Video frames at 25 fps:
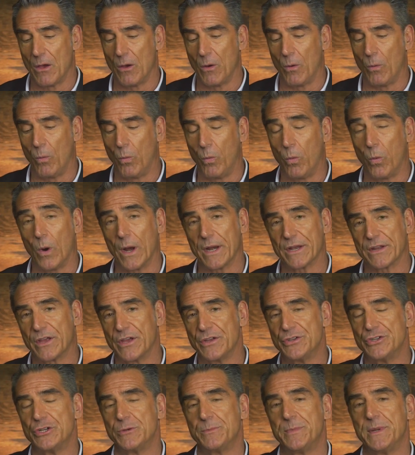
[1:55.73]
what
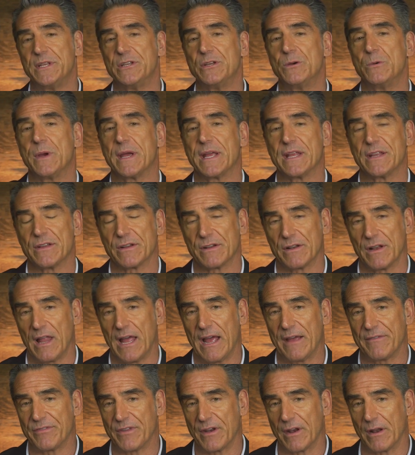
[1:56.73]
could you be doing in your
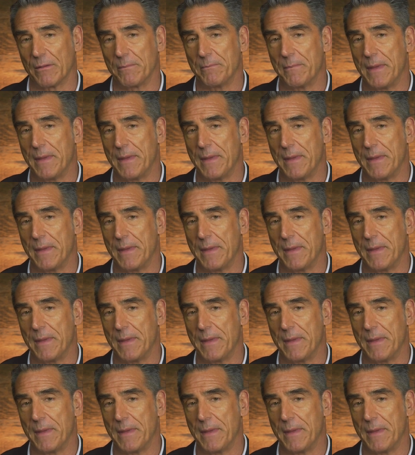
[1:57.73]
life that'll